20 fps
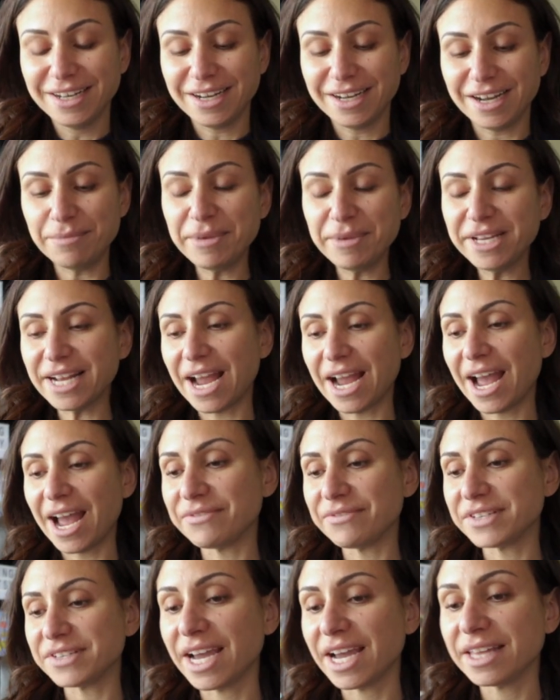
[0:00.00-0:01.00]
I might have
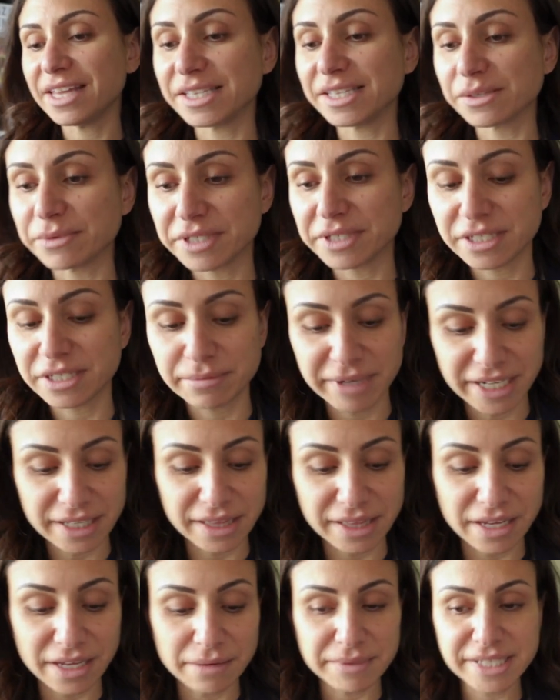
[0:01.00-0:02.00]
to add this one to my
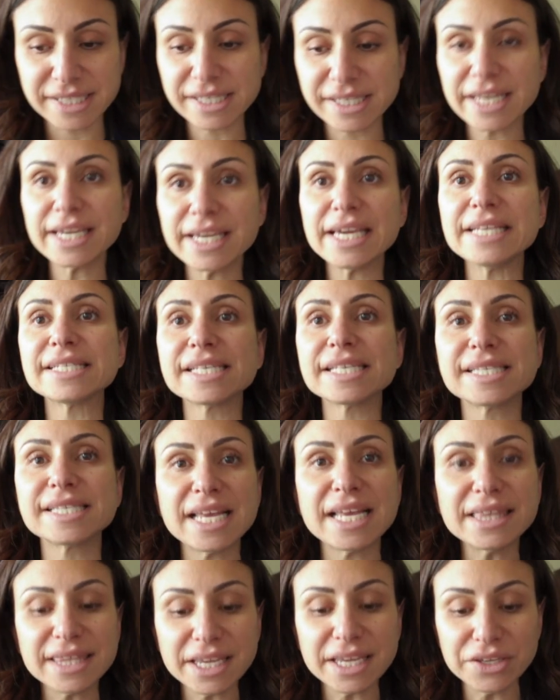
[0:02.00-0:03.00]
club. It's like, it's a
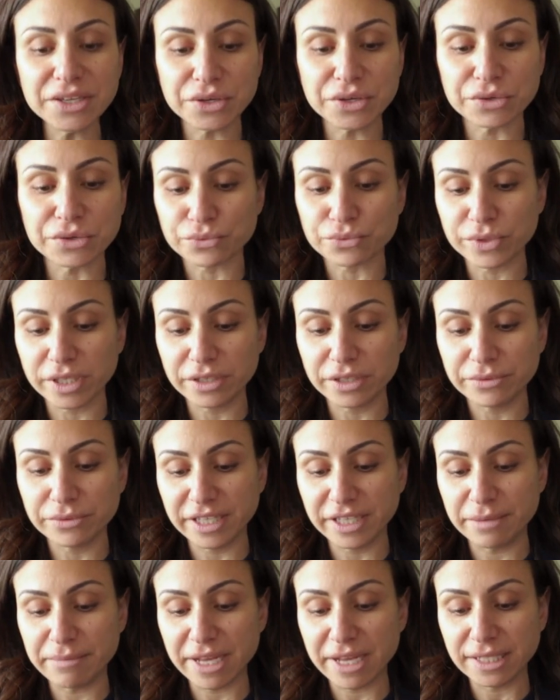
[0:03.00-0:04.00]
scent that you can really,
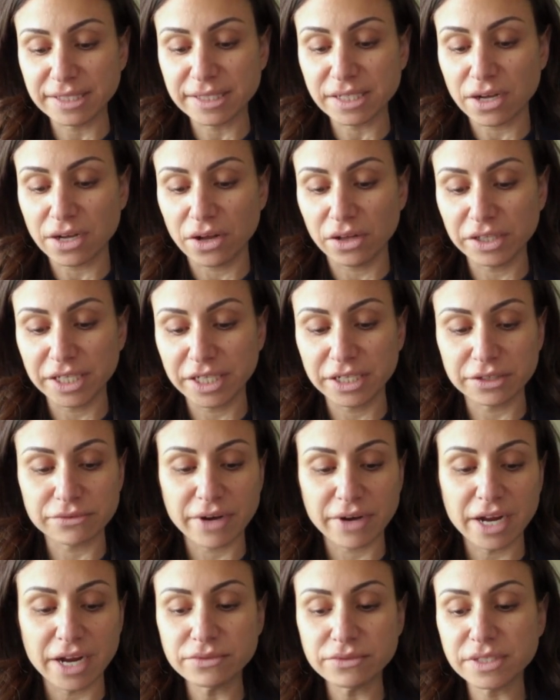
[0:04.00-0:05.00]
really melt all year
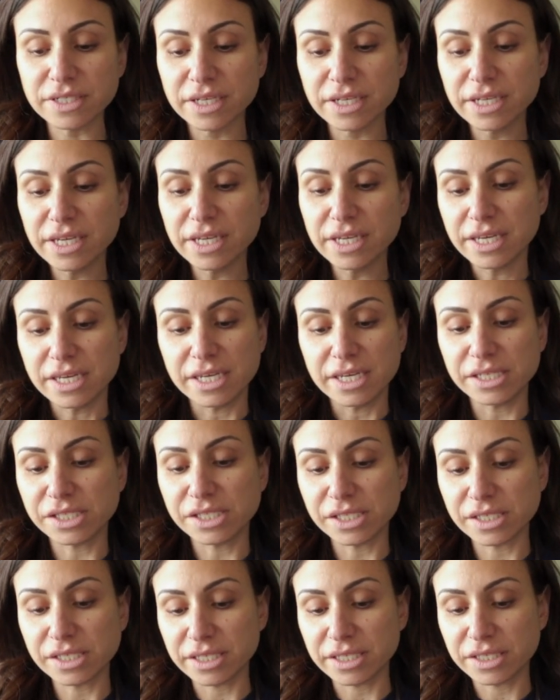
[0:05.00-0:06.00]
round. It's
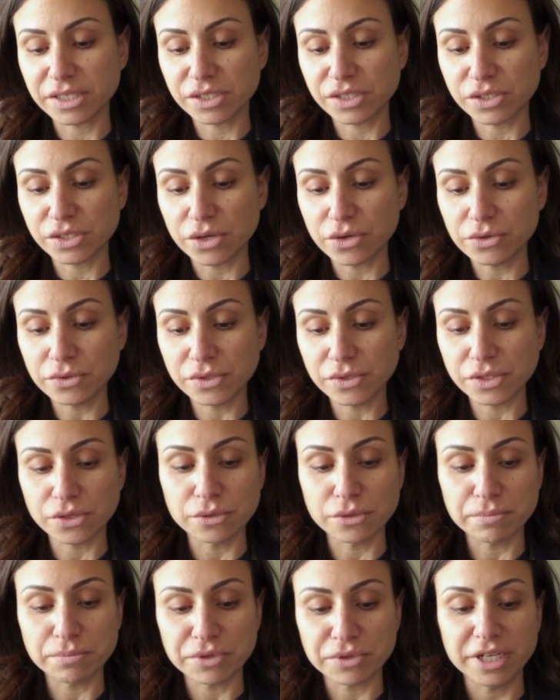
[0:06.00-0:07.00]
just, it's so, so
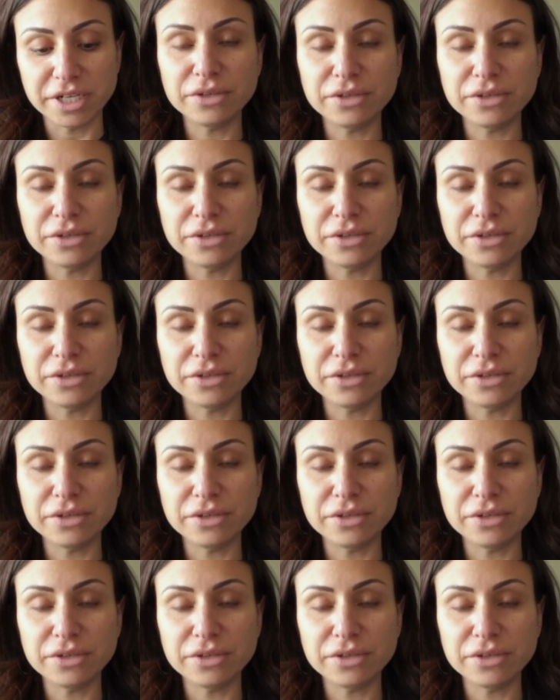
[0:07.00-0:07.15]
pretty.